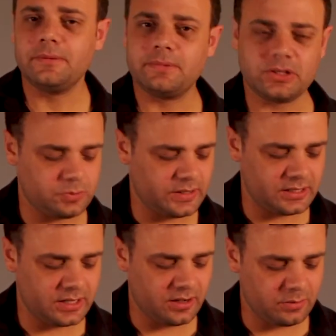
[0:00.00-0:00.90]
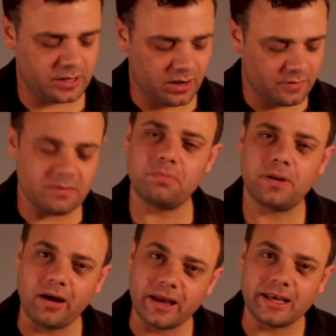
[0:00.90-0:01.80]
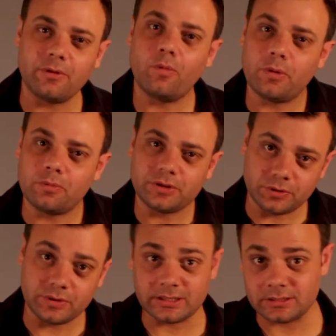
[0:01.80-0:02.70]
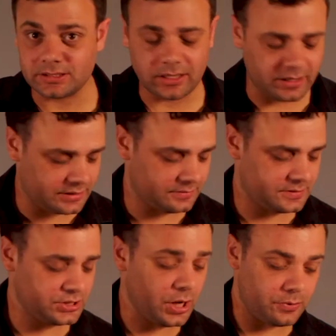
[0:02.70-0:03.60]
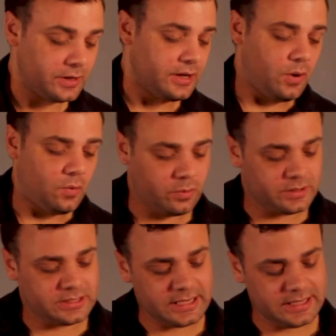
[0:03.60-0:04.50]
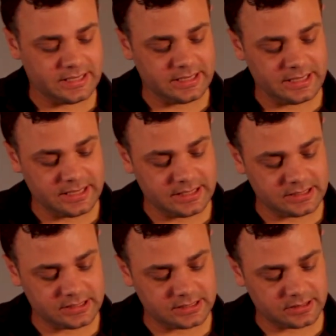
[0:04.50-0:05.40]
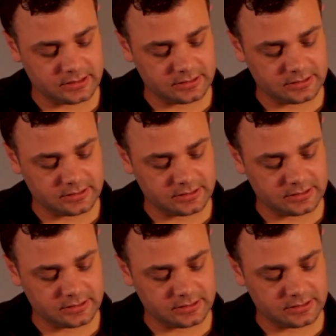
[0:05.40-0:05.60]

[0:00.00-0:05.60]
because we're kind of implying it when we do the little slide. So, what we're taking is